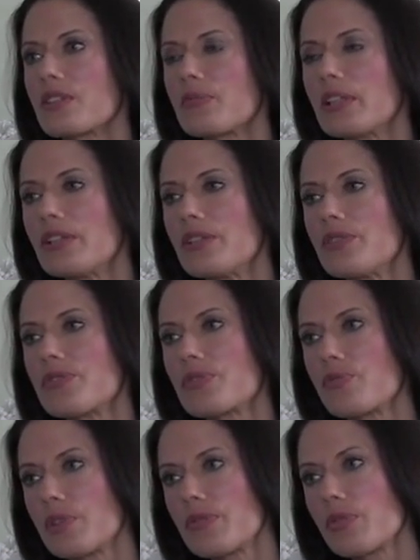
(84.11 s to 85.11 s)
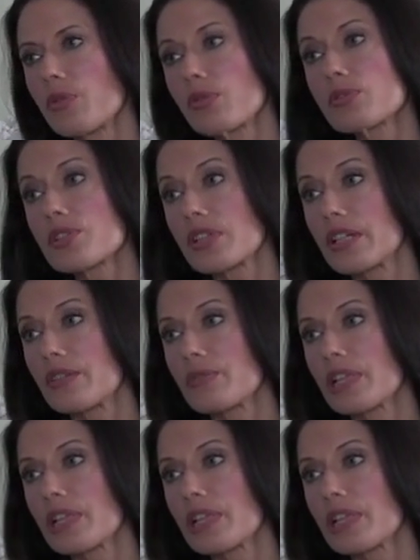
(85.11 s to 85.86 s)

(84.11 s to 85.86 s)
I mean, we've all seen